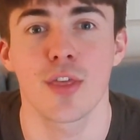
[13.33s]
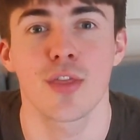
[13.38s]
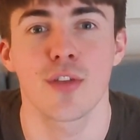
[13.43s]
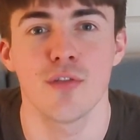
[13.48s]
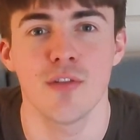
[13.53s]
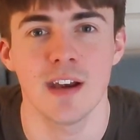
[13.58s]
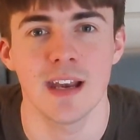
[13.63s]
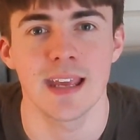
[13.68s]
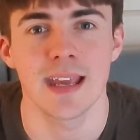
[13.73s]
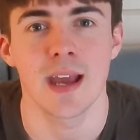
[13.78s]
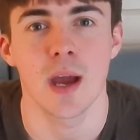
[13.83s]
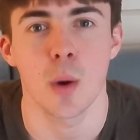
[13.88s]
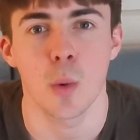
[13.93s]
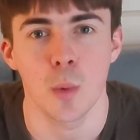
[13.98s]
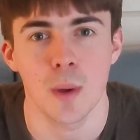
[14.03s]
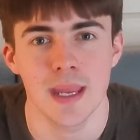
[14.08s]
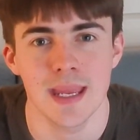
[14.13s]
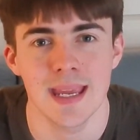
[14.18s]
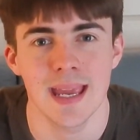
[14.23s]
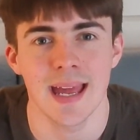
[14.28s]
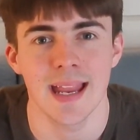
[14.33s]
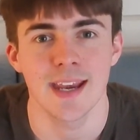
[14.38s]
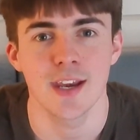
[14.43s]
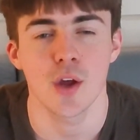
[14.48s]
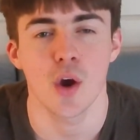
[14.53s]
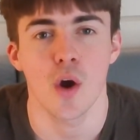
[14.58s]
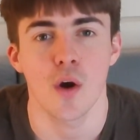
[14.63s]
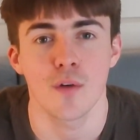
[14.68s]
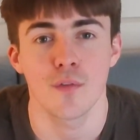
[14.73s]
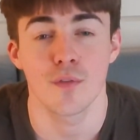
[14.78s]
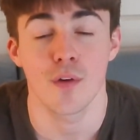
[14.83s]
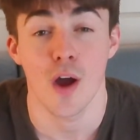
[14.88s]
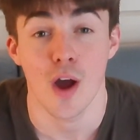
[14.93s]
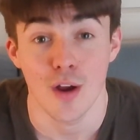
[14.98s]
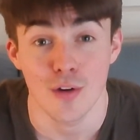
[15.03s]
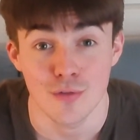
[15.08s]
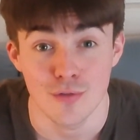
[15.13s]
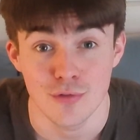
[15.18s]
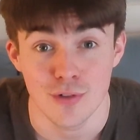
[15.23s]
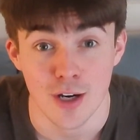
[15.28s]
thrilling weekend of
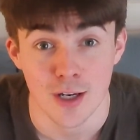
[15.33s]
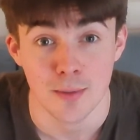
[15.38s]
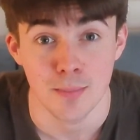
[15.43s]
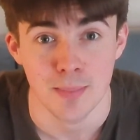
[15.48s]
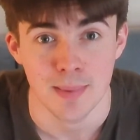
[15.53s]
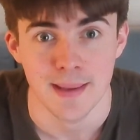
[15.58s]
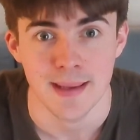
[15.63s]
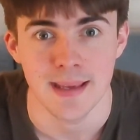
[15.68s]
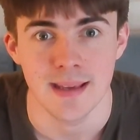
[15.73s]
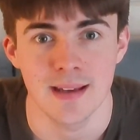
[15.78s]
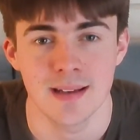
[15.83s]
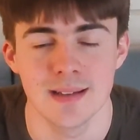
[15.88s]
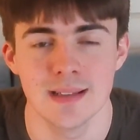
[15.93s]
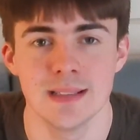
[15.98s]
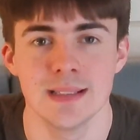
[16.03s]
rugby.